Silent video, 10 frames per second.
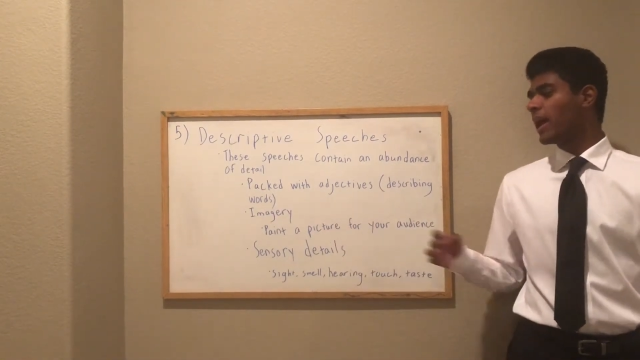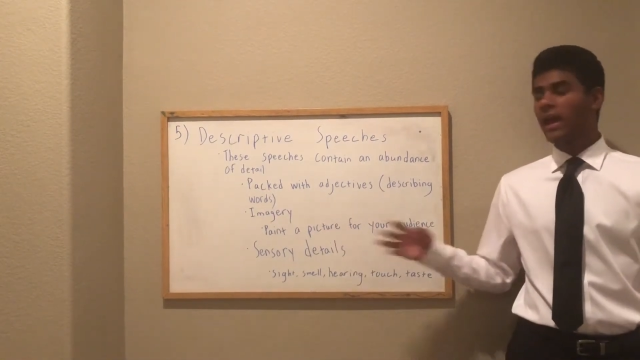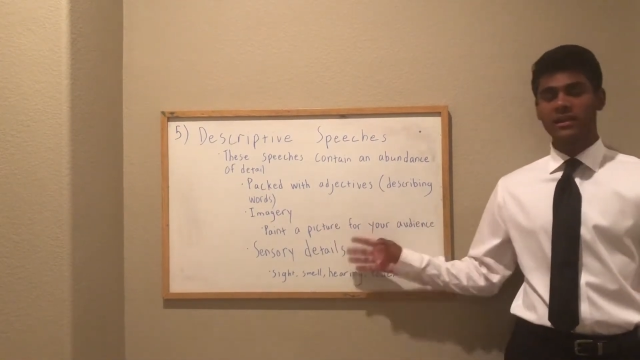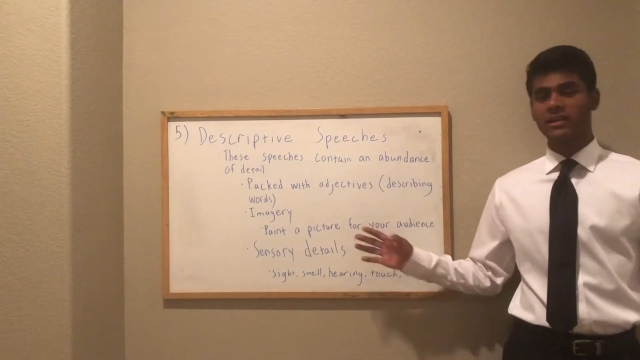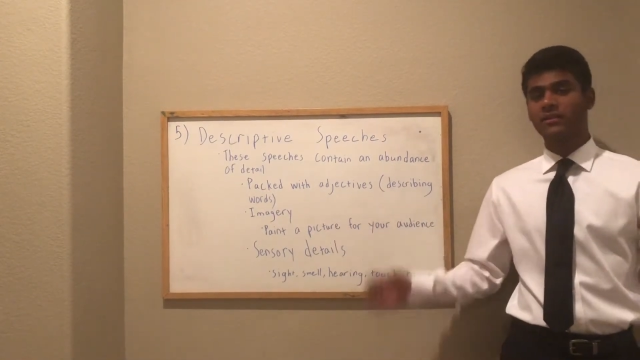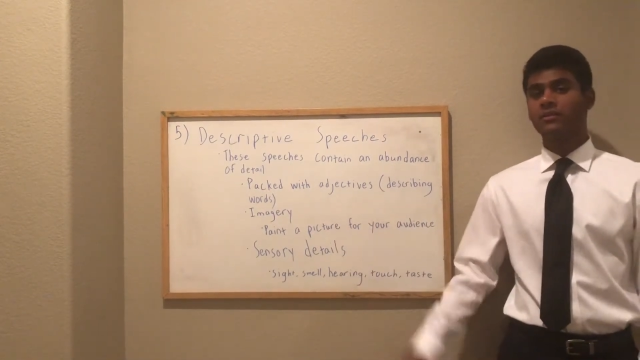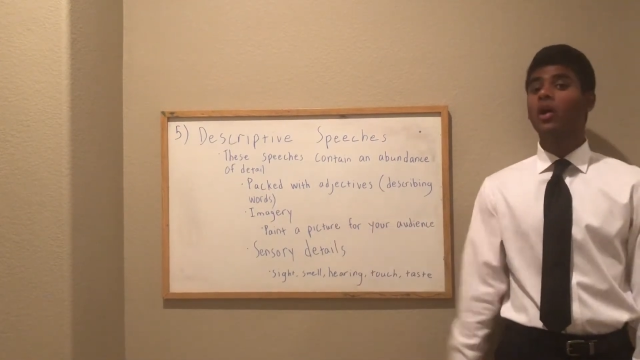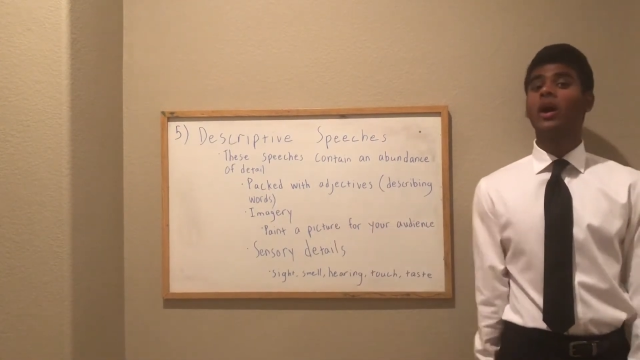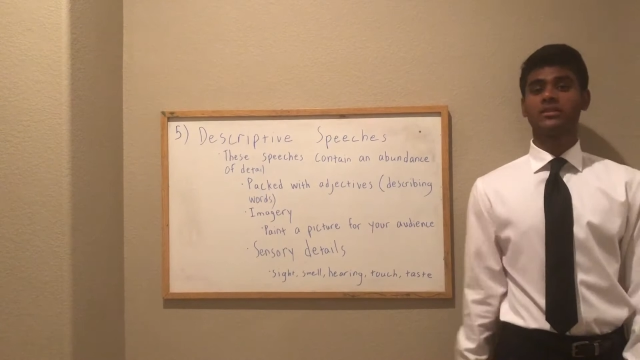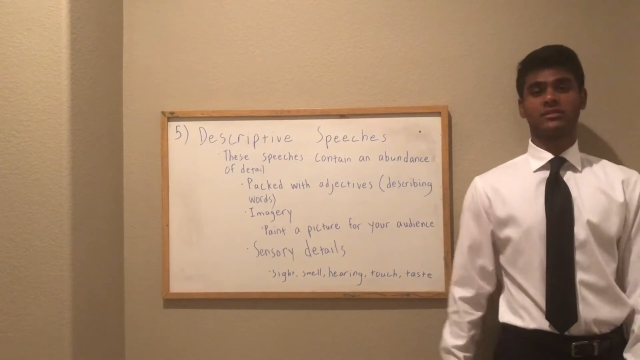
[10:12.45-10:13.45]
and they have
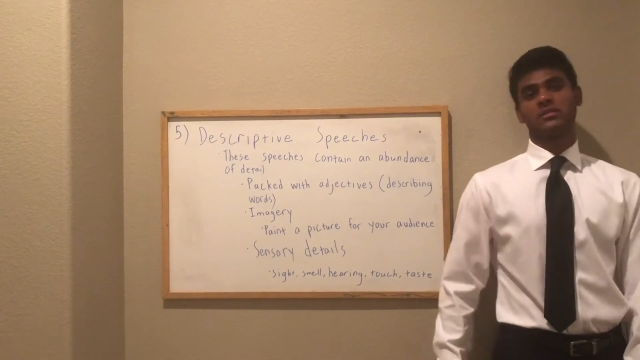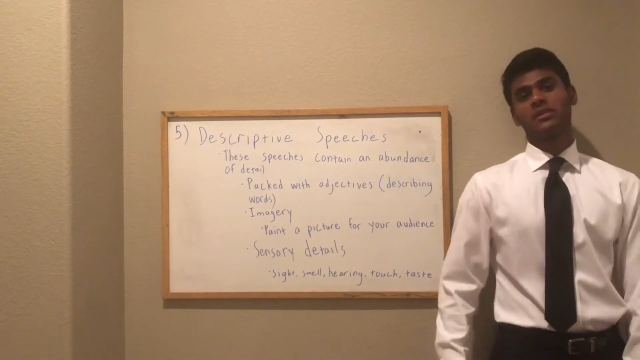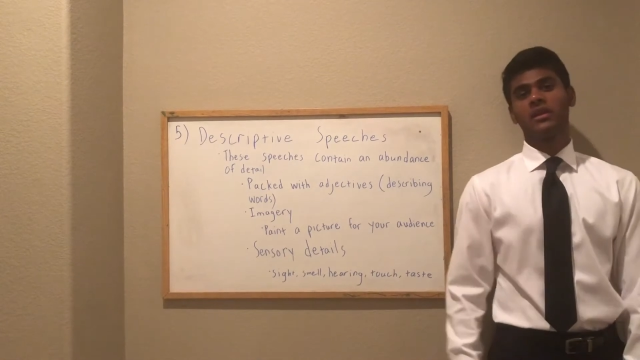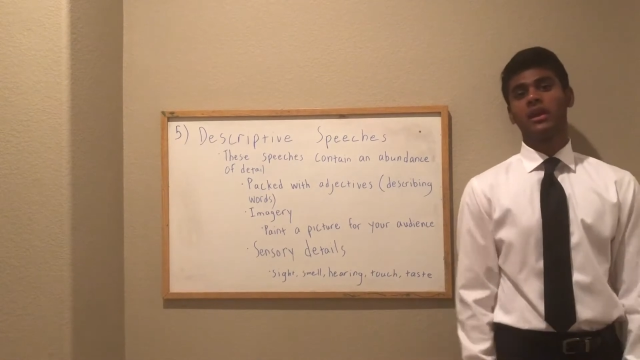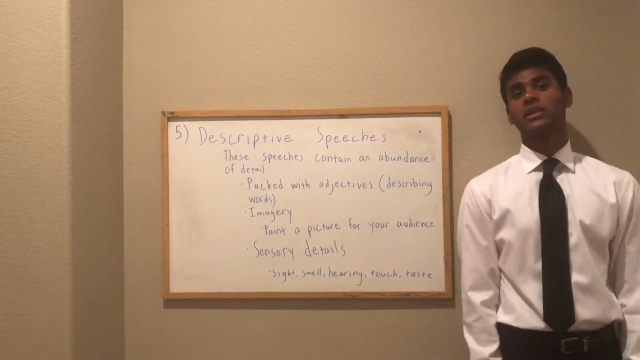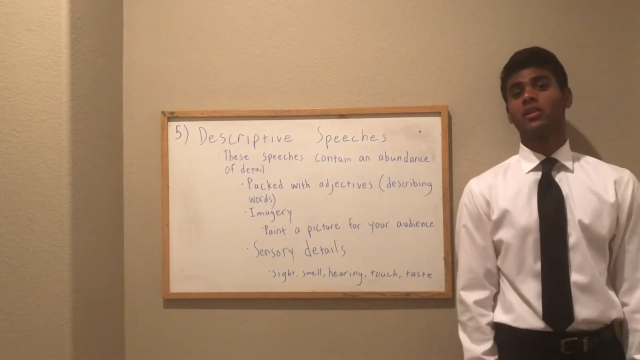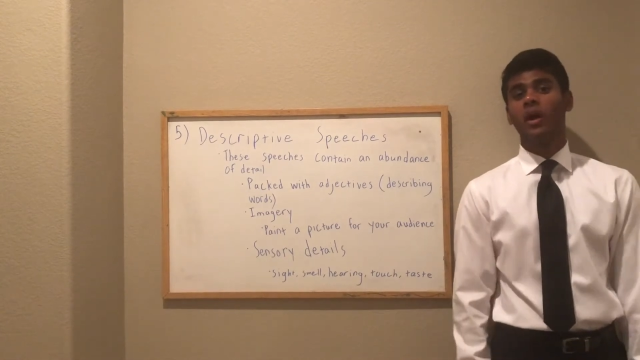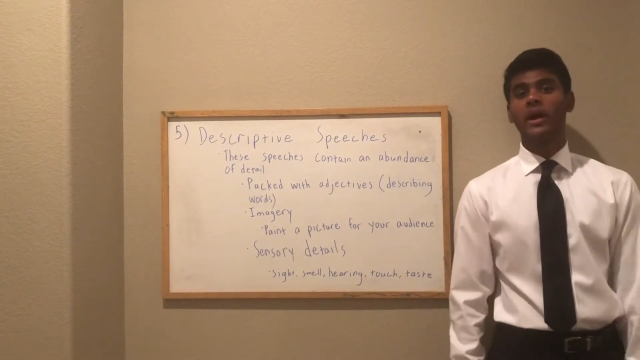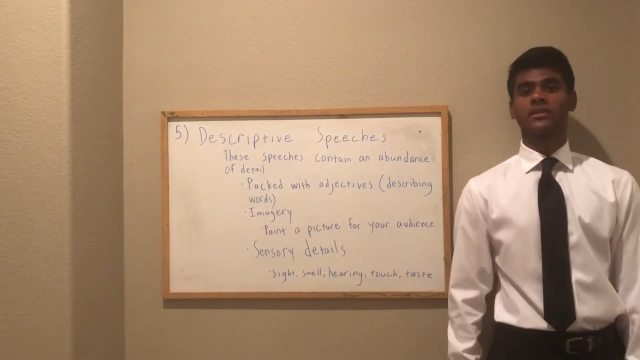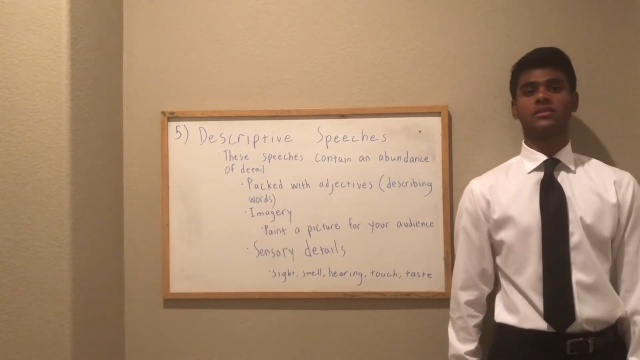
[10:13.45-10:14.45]
lots and
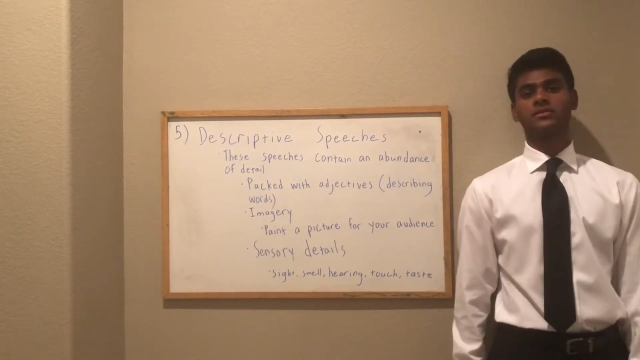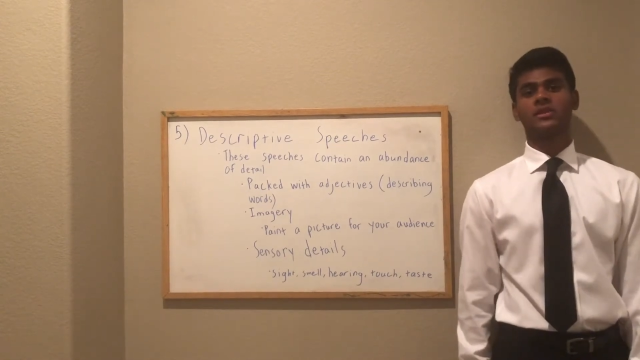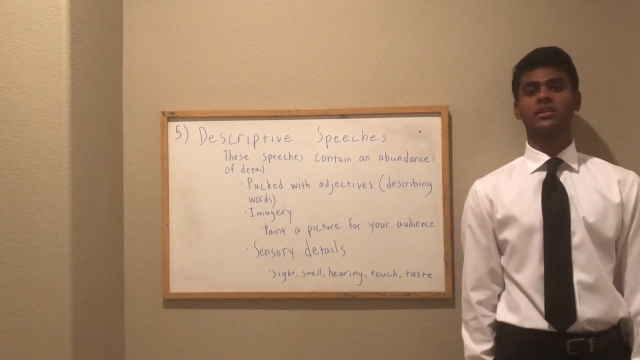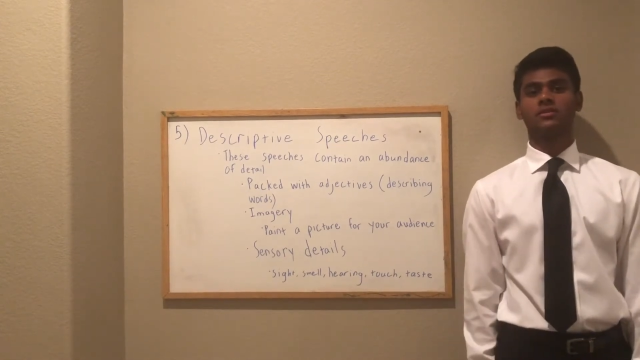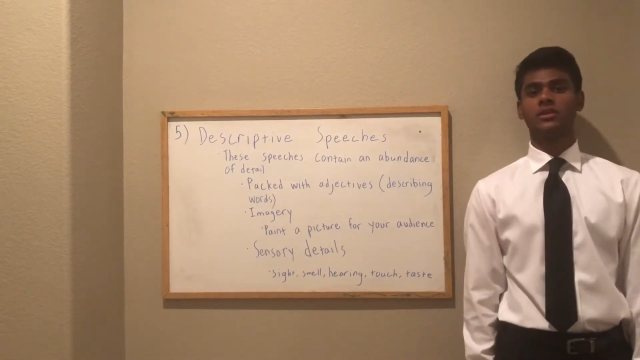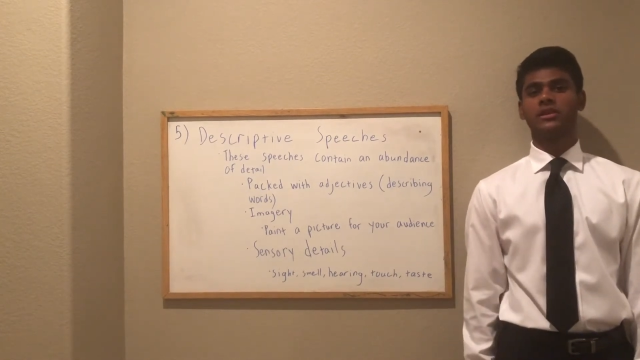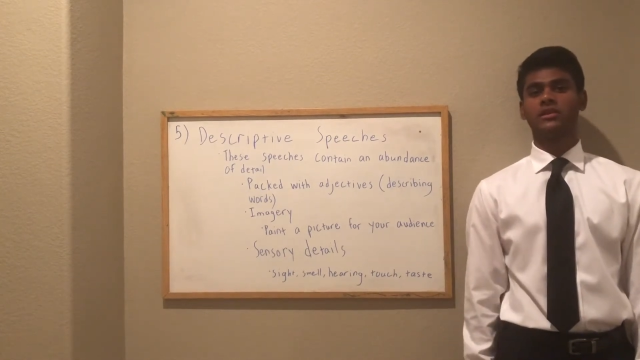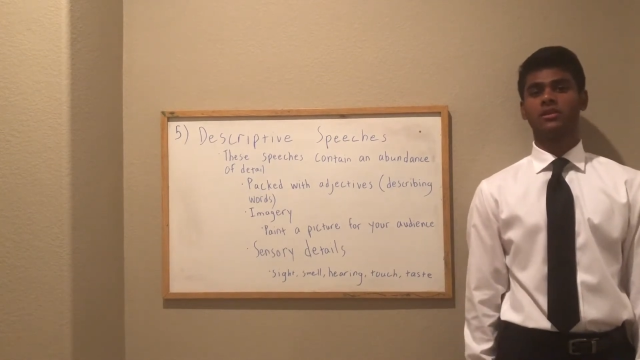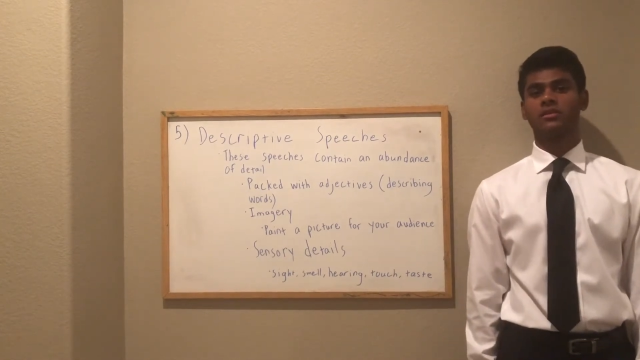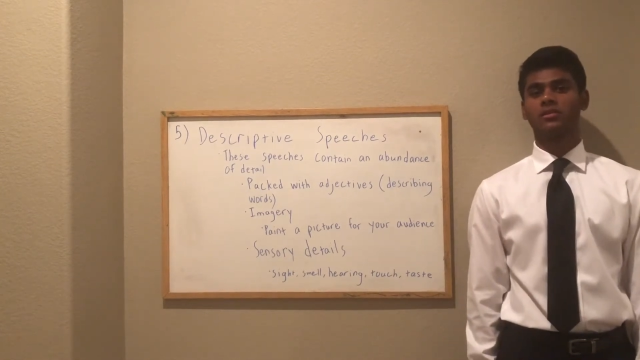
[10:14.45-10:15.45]
lots of sensory details.